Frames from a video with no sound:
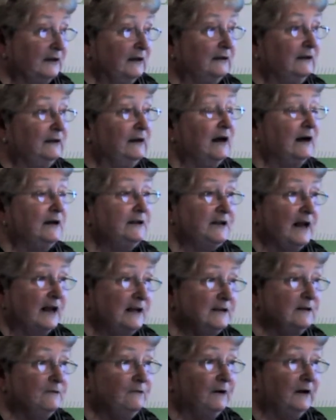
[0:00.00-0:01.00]
in the
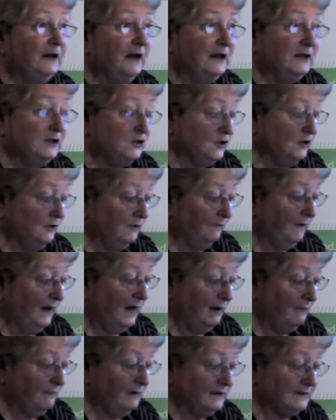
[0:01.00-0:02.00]
identification of
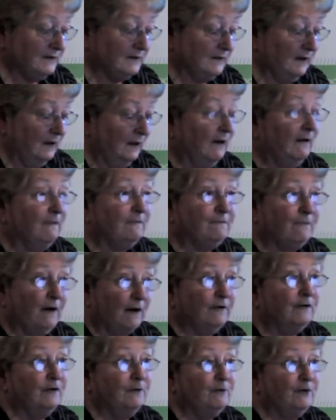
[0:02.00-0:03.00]
areas
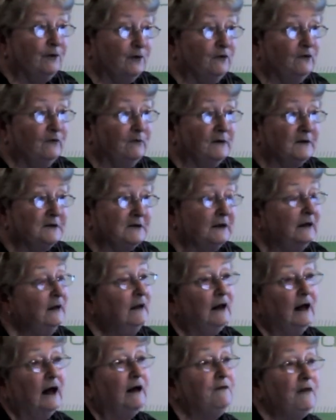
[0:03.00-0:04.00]
for improvement. And